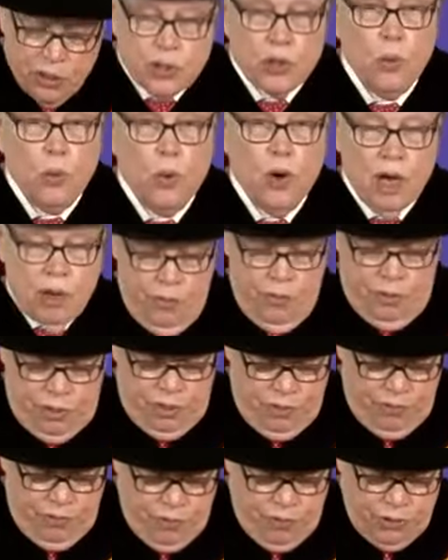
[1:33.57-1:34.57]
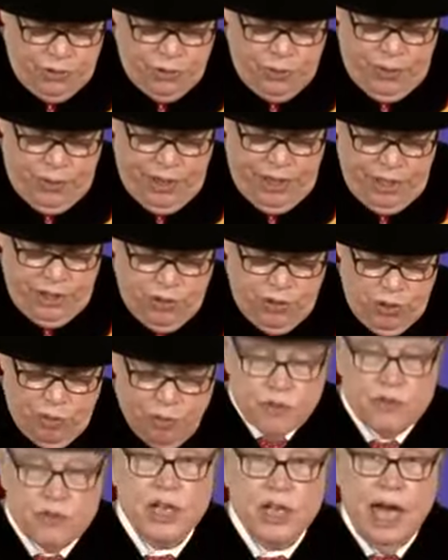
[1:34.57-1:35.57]
work with your first-rate group
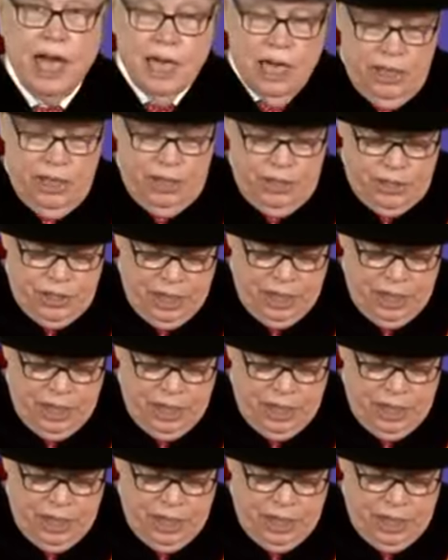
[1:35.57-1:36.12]
of scholars